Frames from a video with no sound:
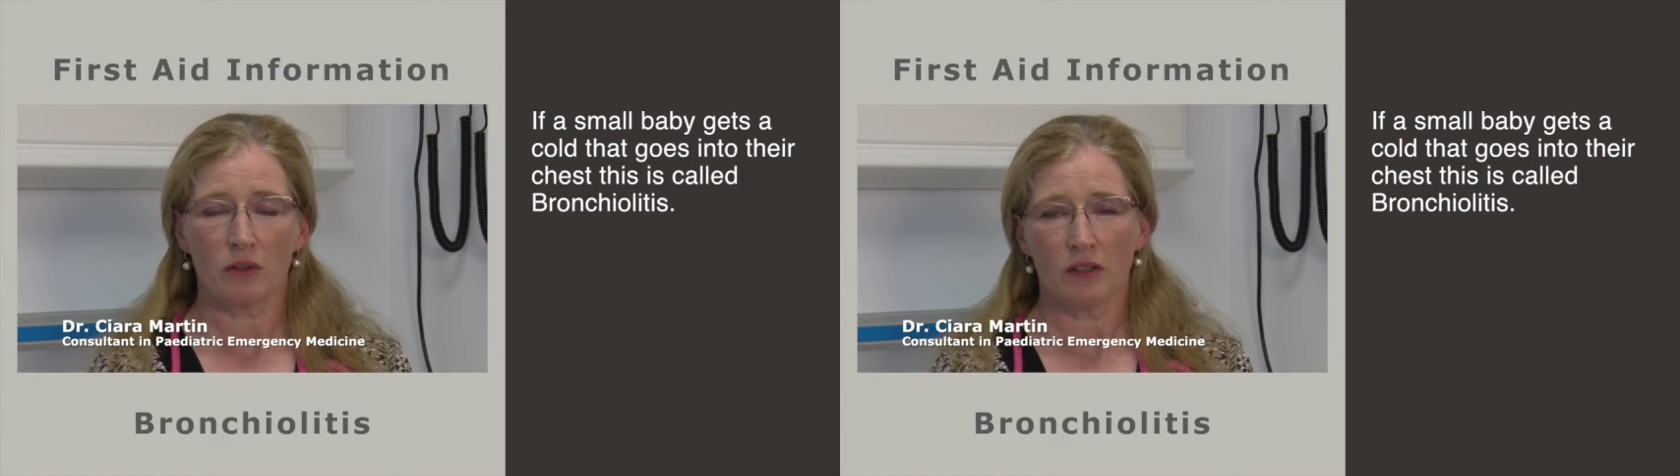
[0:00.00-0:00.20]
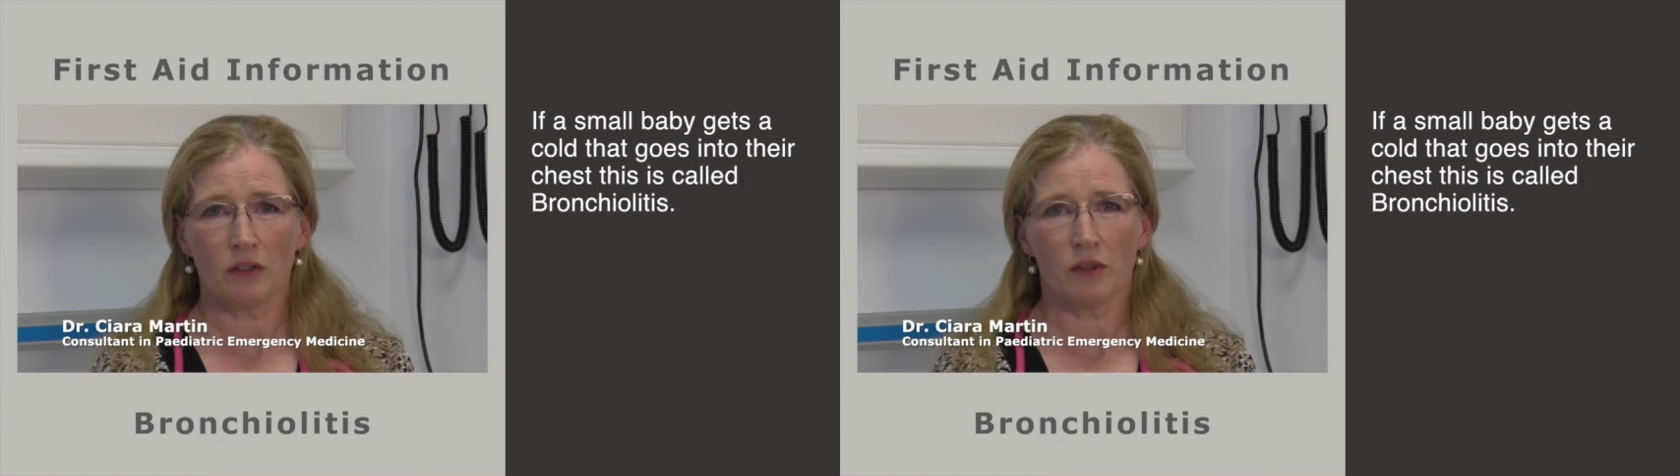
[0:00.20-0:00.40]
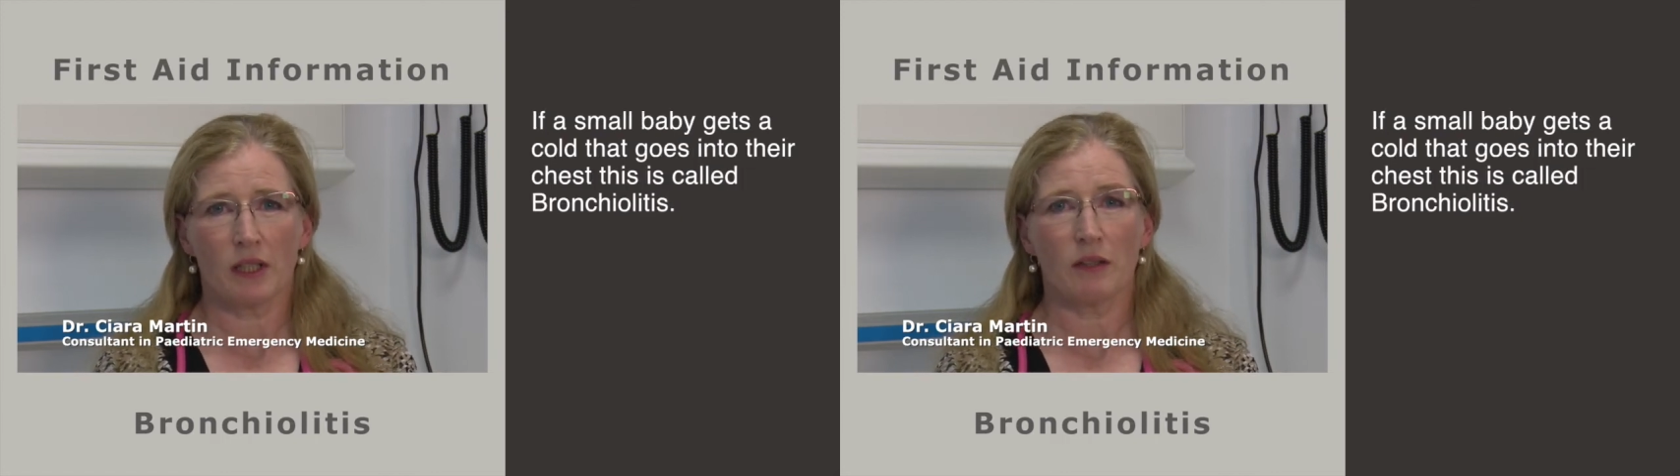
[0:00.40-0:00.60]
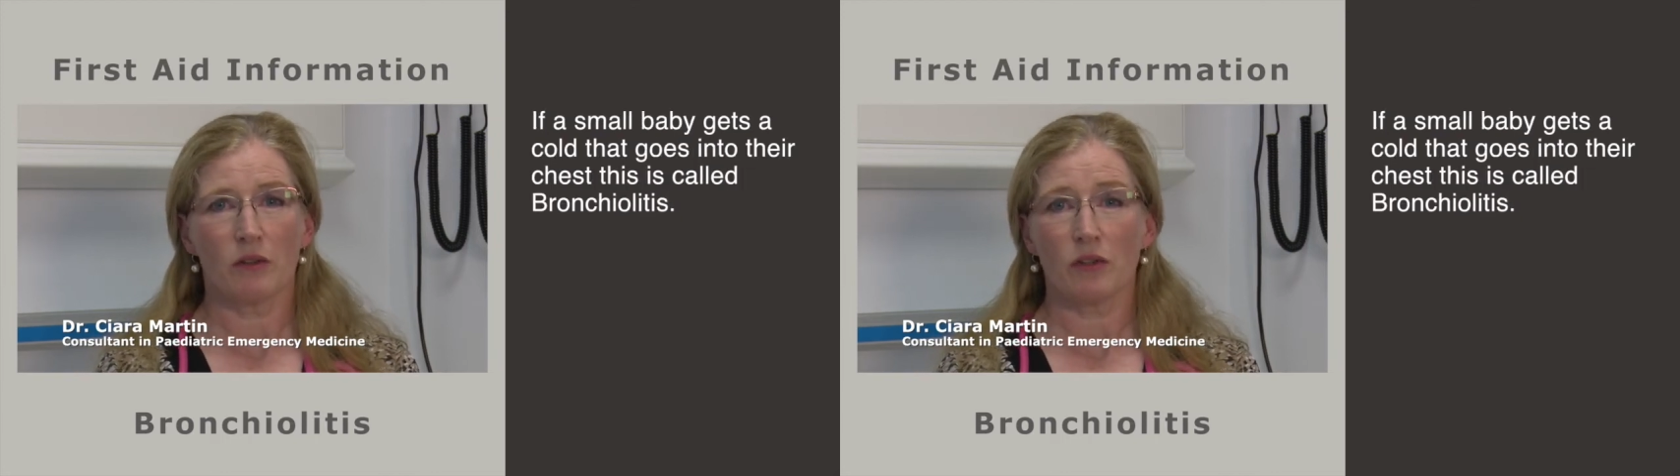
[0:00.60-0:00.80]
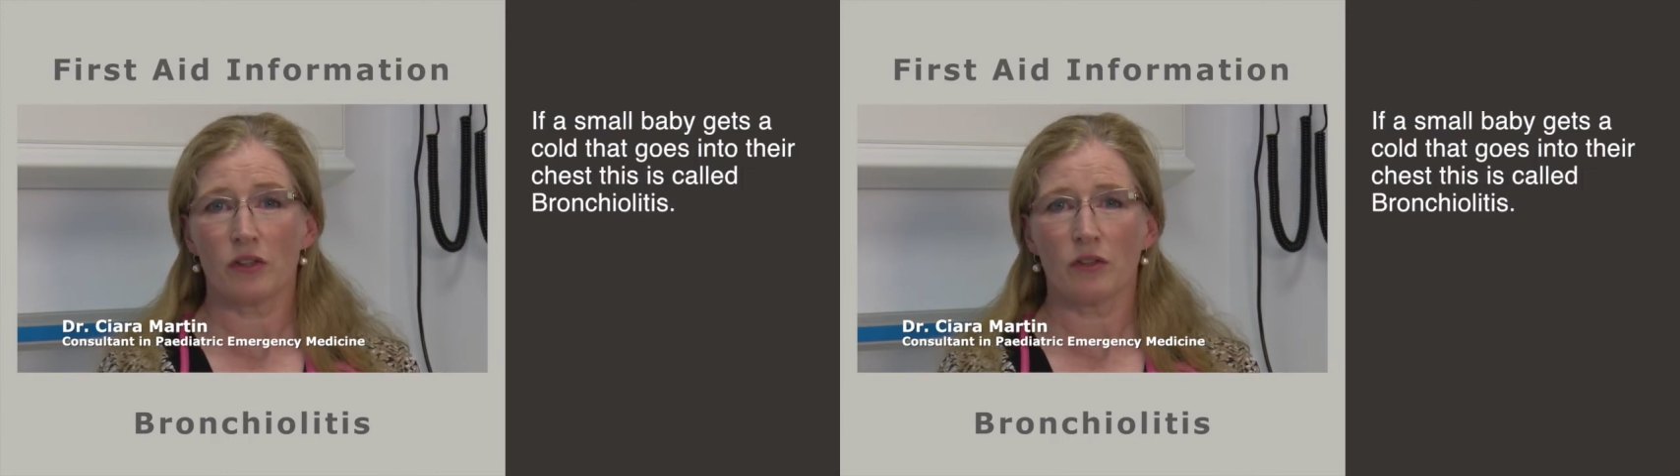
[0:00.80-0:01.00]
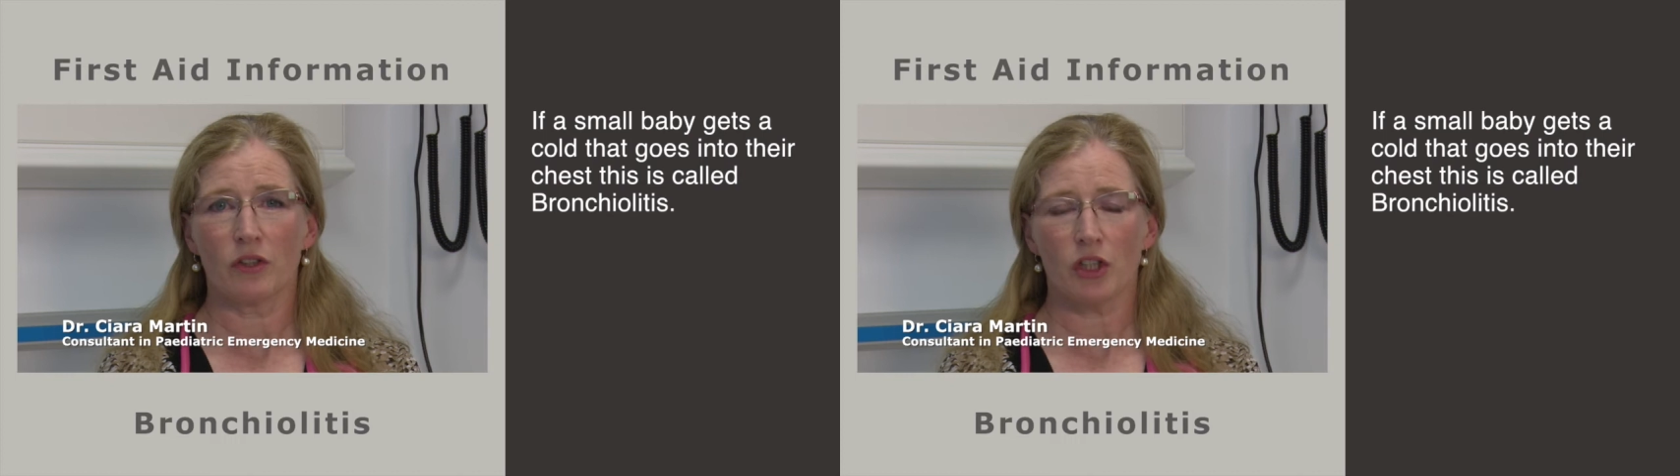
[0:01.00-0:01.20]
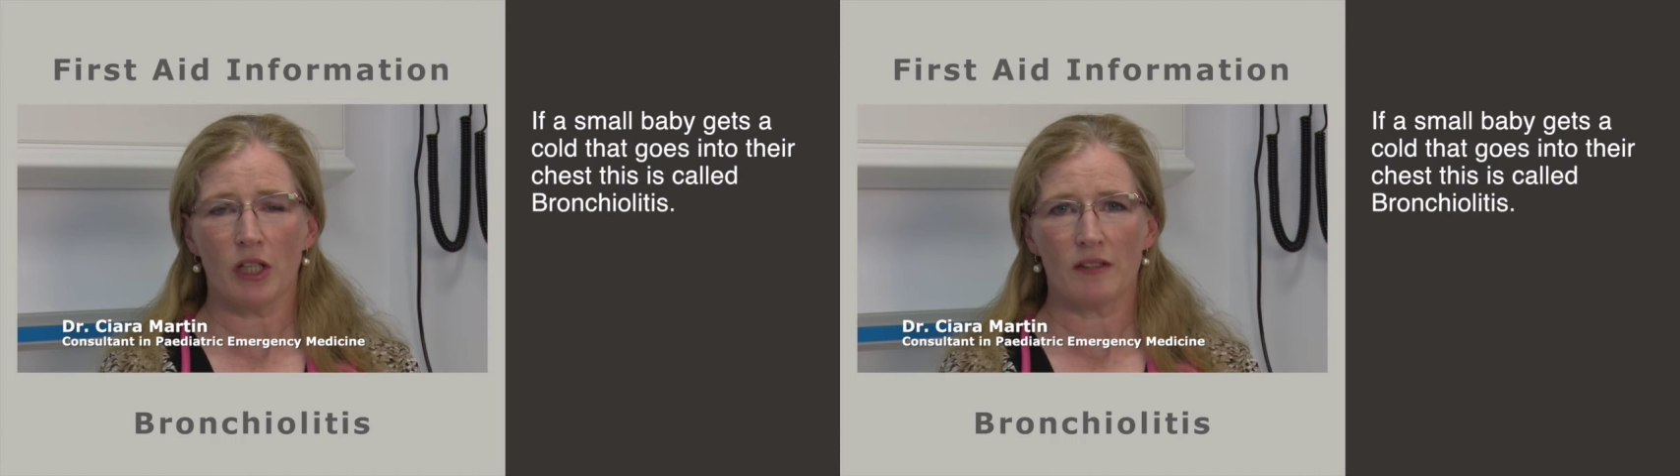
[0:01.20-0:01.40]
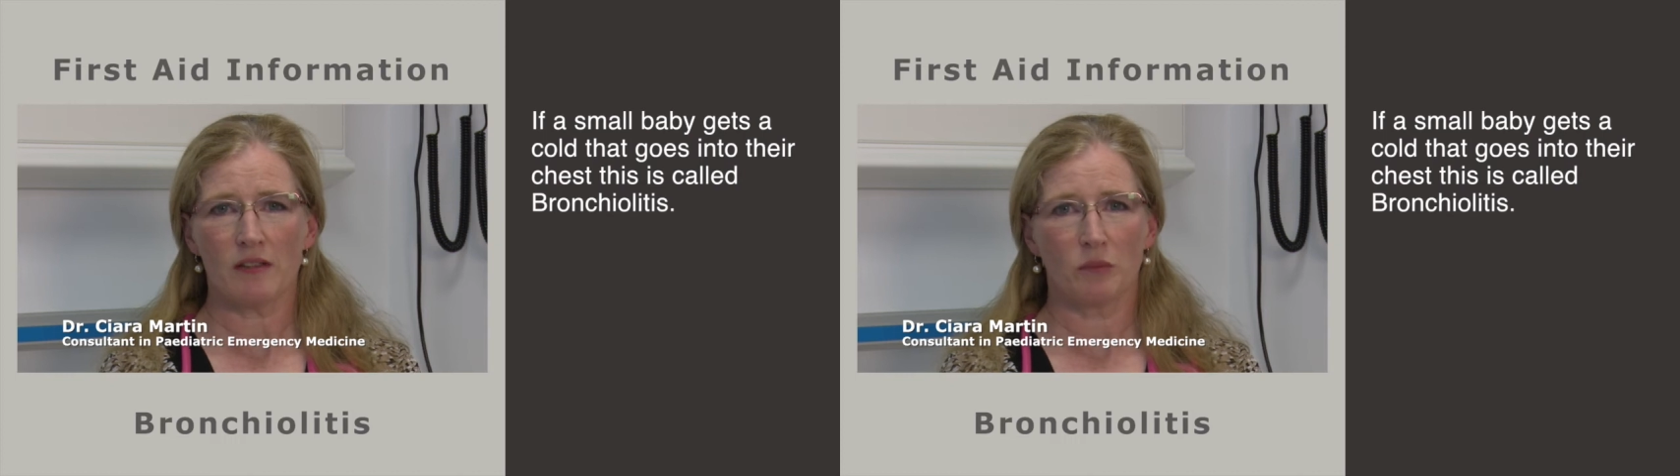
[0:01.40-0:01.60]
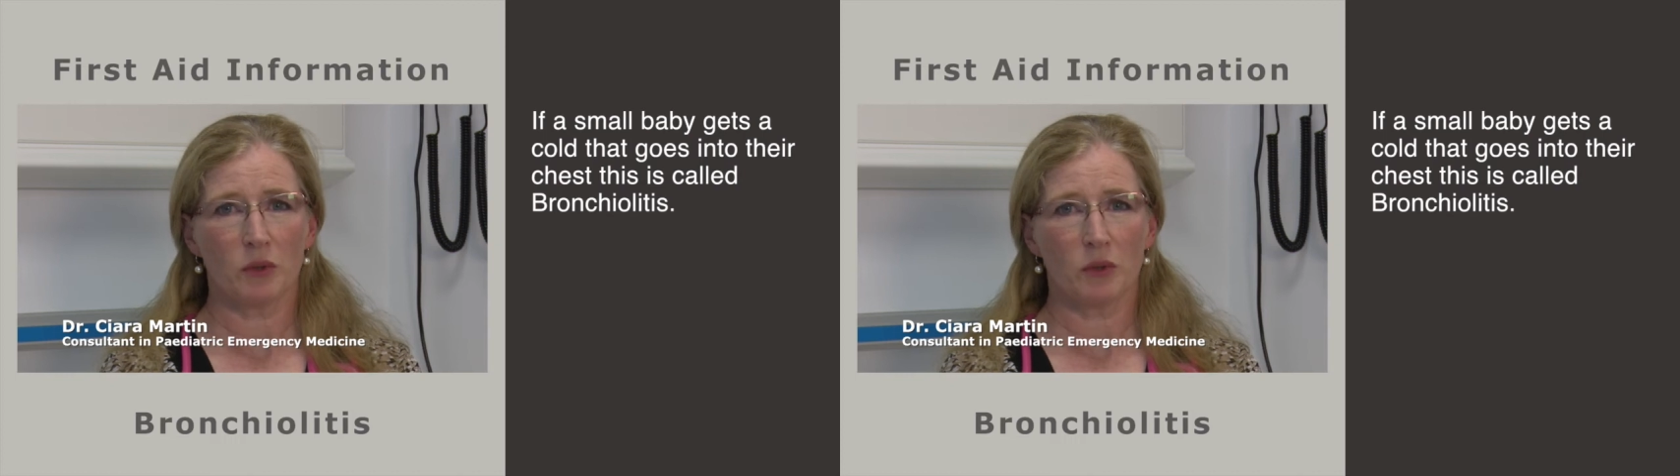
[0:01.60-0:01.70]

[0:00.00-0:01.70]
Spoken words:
it can go down onto their chest,